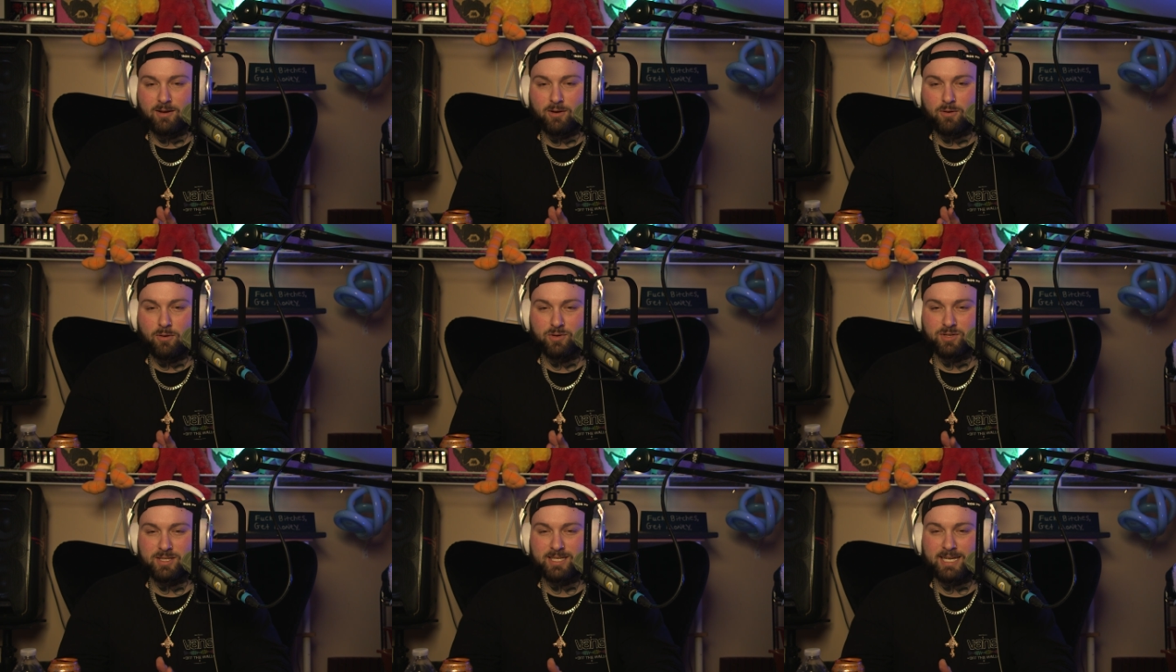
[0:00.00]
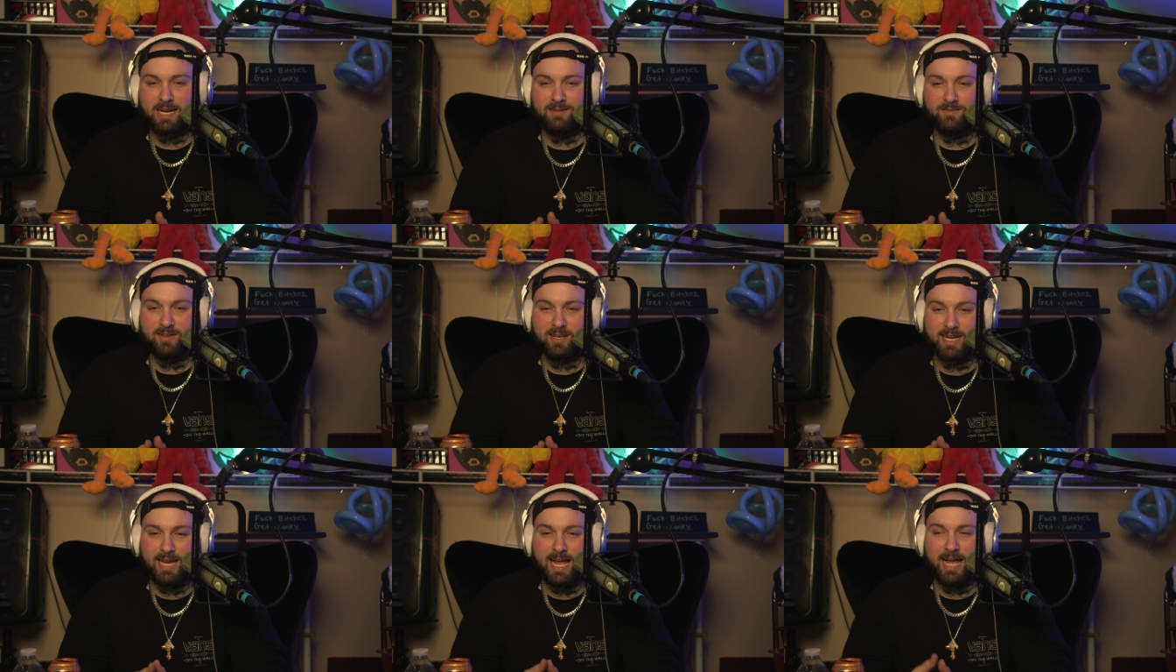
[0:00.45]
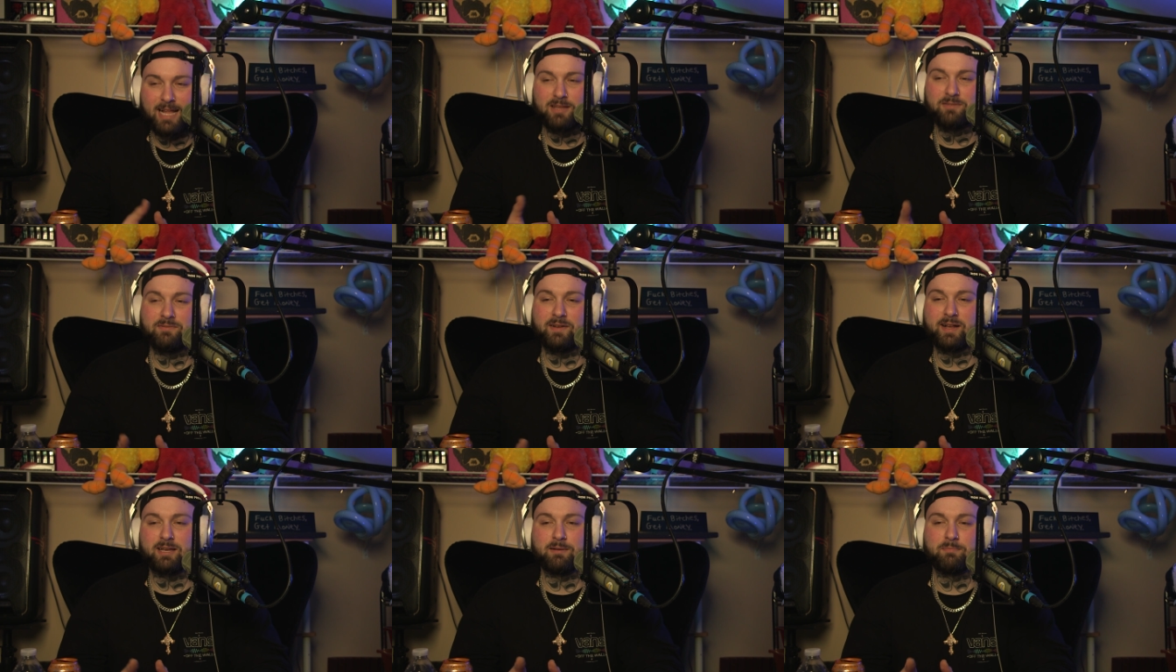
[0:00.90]
or just kind of like an
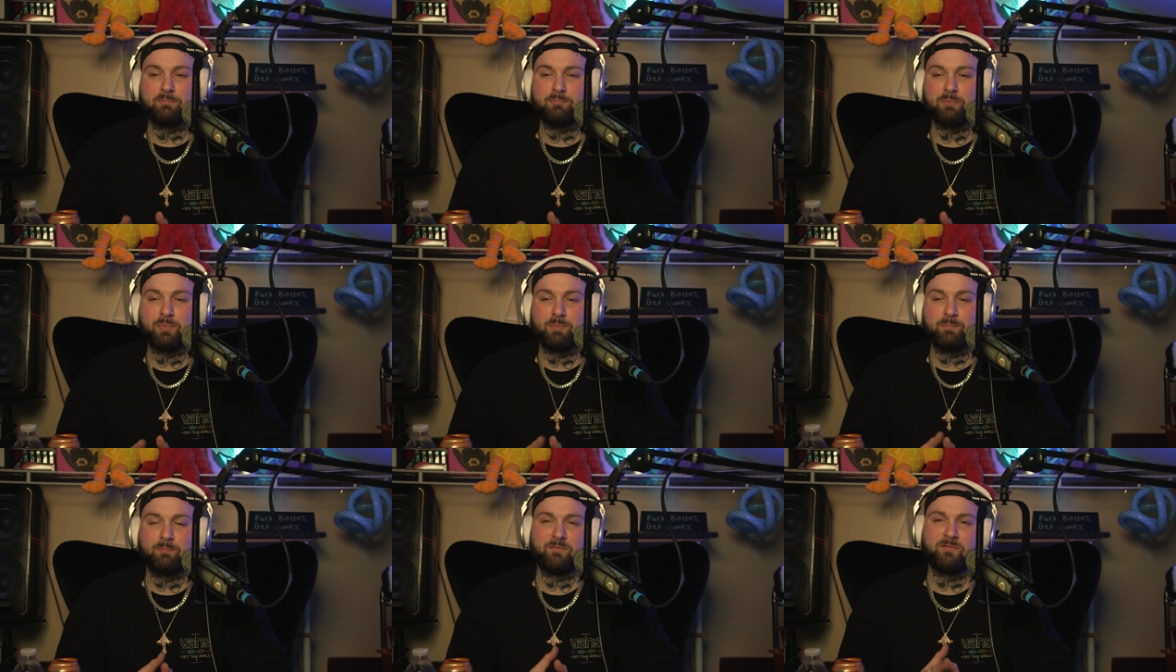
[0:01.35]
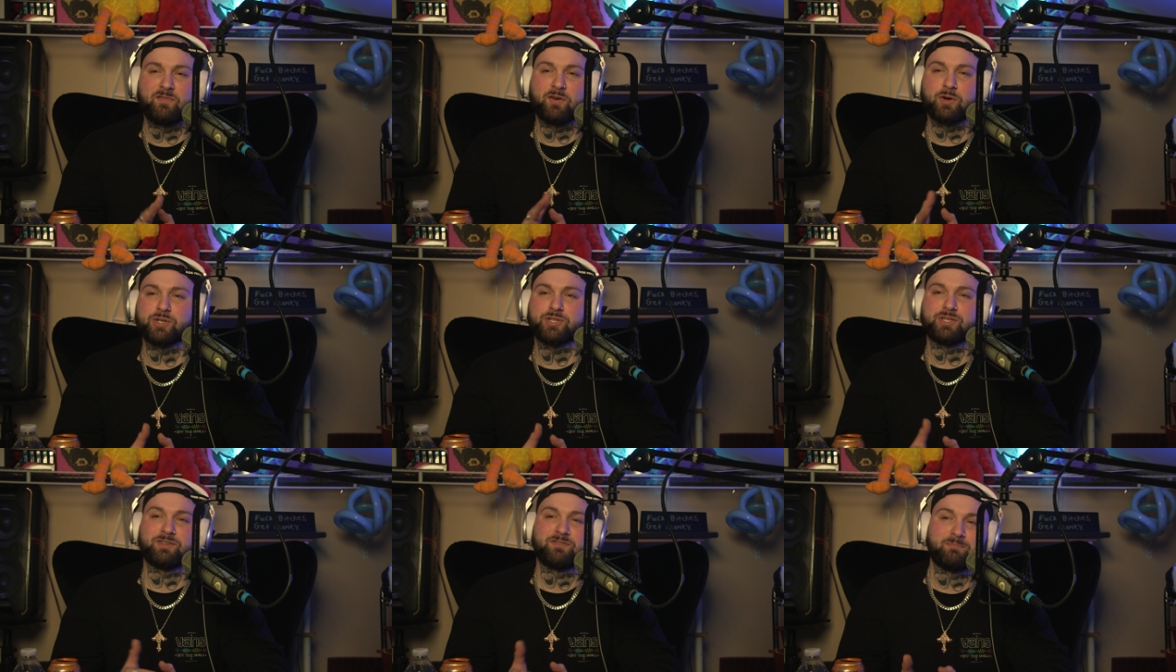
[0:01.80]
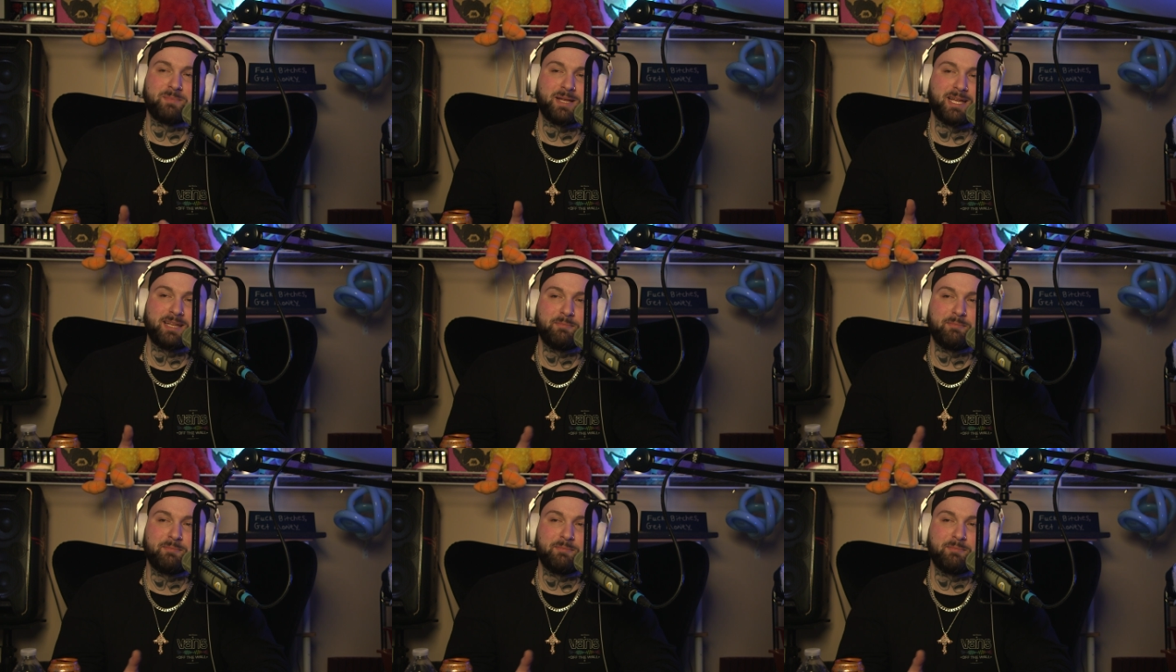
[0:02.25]
elevated version of me.